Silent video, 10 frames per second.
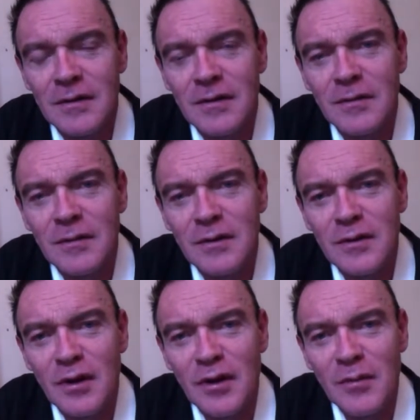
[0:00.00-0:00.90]
There are
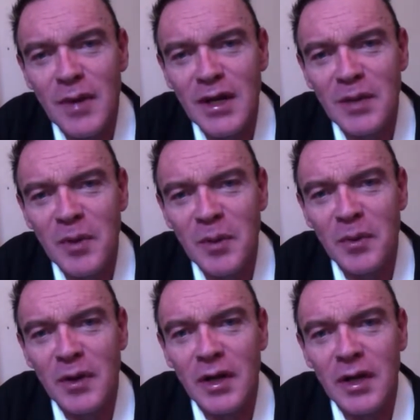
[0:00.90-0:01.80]
many people
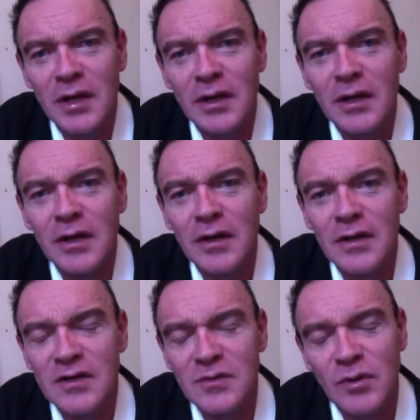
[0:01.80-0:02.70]
in this
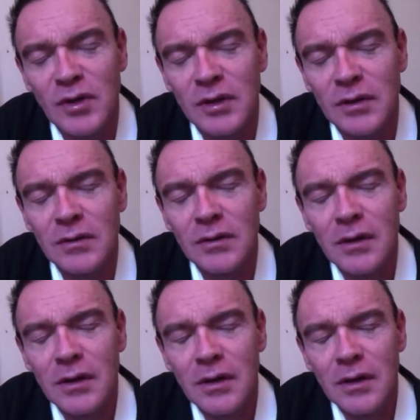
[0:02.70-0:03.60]
world
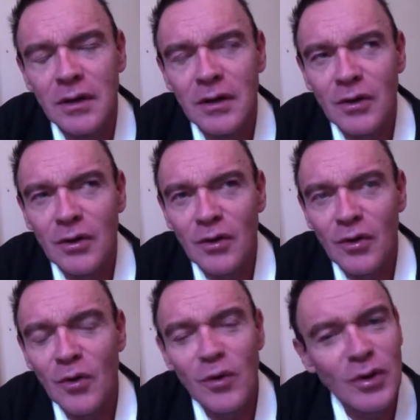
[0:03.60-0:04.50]
who
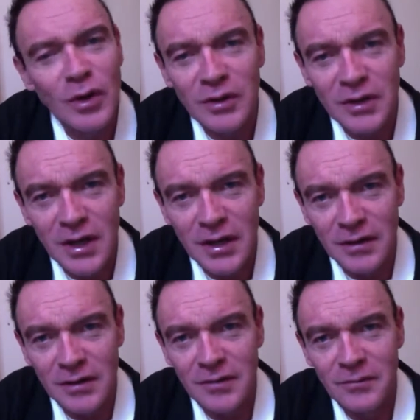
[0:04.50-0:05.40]
are not kind.
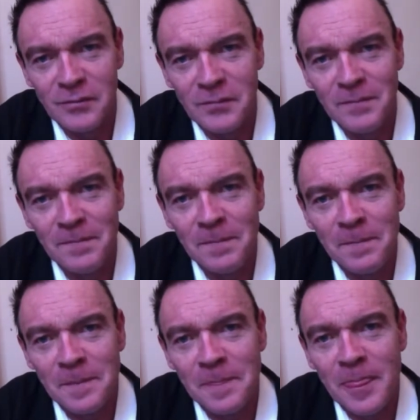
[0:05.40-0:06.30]

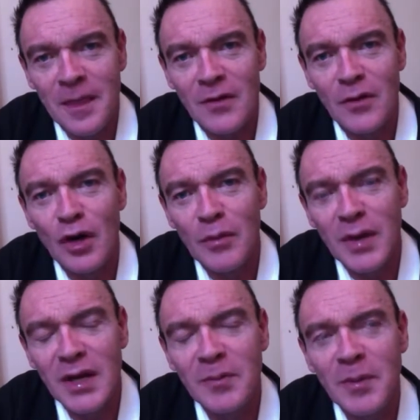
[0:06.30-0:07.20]
There are many
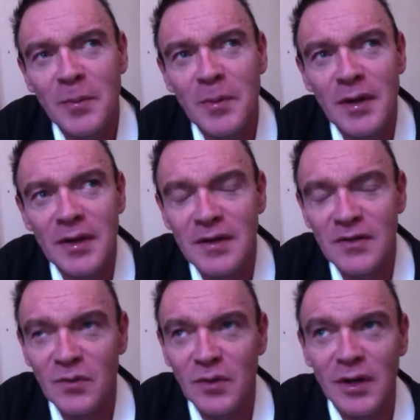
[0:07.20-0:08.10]
people in this
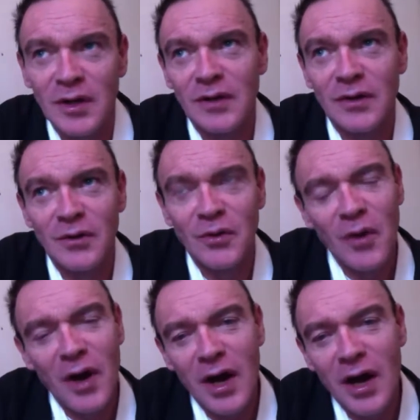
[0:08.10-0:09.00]
world who
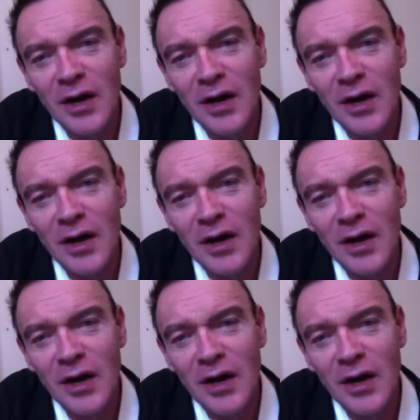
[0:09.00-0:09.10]
are